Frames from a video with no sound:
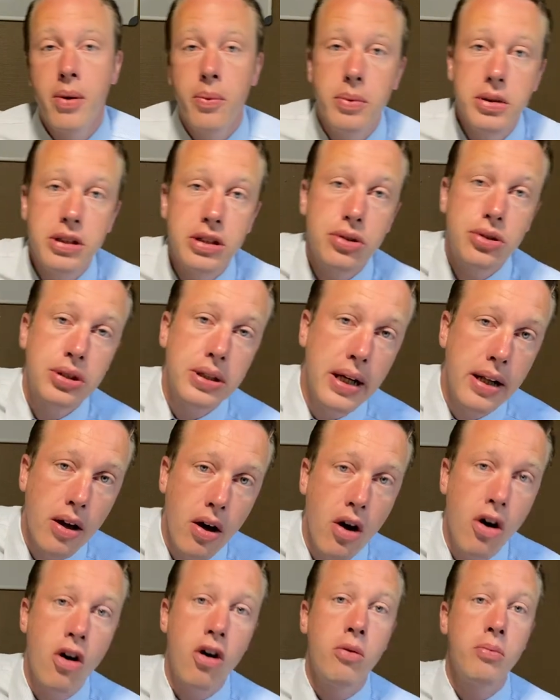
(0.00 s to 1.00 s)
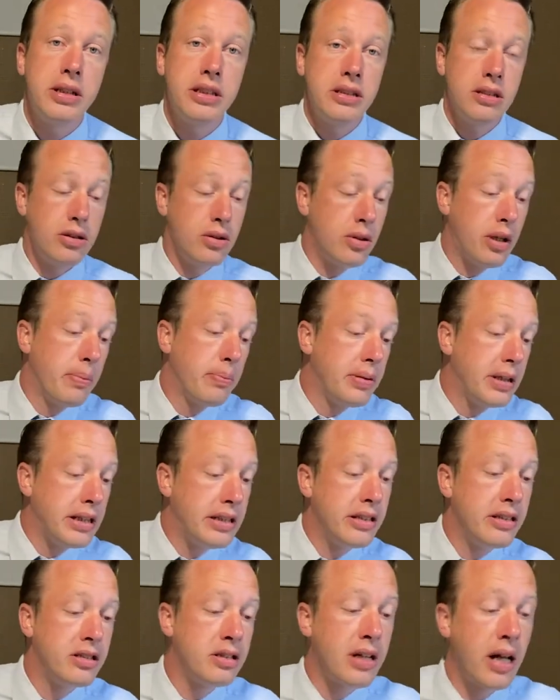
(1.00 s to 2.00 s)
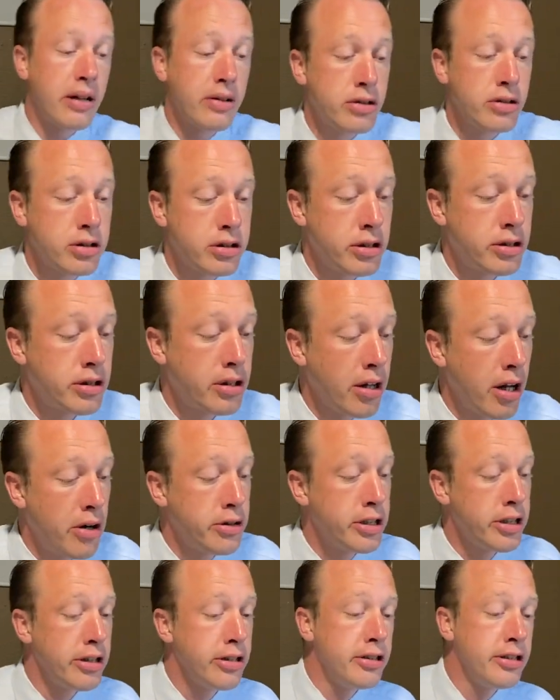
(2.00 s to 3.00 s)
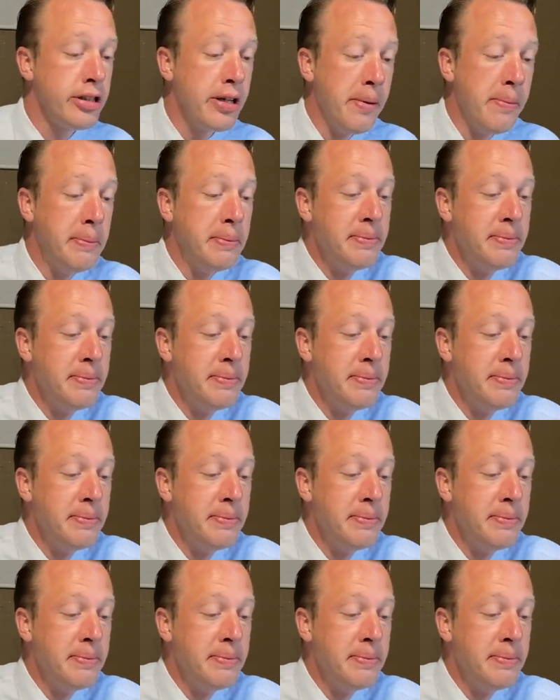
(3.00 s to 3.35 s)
When you sell a home and you complete these seller's disclosures,